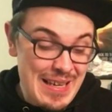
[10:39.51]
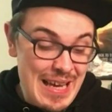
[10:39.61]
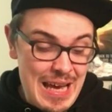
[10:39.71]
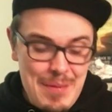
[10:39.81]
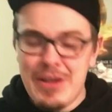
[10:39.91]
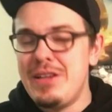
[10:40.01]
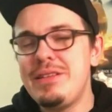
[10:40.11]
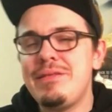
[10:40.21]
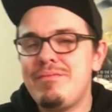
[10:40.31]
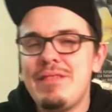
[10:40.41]
Yeah, but
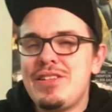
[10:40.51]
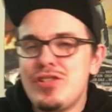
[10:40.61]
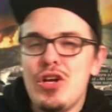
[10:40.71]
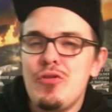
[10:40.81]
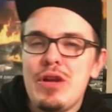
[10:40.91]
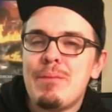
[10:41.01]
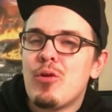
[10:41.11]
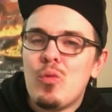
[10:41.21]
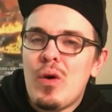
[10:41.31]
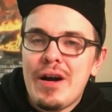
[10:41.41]
it's no
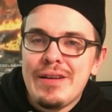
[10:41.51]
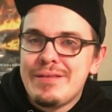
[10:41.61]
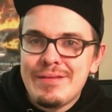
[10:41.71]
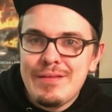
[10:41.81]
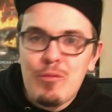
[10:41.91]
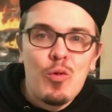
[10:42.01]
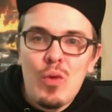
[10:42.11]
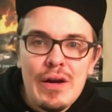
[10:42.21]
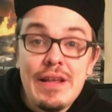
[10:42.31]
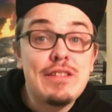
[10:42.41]
number one. Number
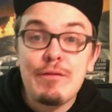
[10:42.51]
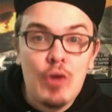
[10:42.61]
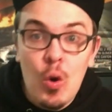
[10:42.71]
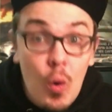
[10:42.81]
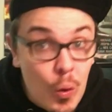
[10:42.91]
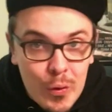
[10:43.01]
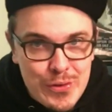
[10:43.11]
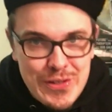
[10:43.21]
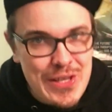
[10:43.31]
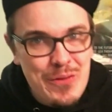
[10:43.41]
one is, of
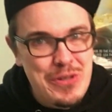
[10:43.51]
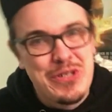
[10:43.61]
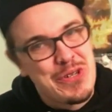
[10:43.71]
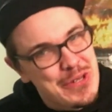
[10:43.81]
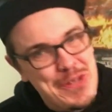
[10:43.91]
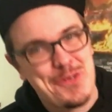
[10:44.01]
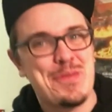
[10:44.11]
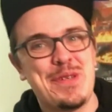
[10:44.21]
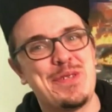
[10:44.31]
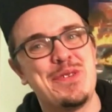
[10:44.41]
course, the original
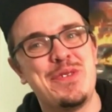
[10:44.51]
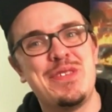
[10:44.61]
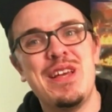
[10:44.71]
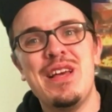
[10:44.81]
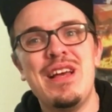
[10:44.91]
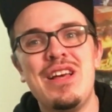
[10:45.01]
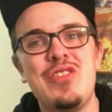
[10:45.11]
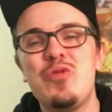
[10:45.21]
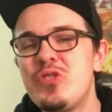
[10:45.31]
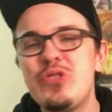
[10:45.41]
Ghostbusters.
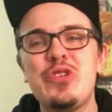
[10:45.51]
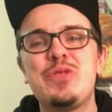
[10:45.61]
The original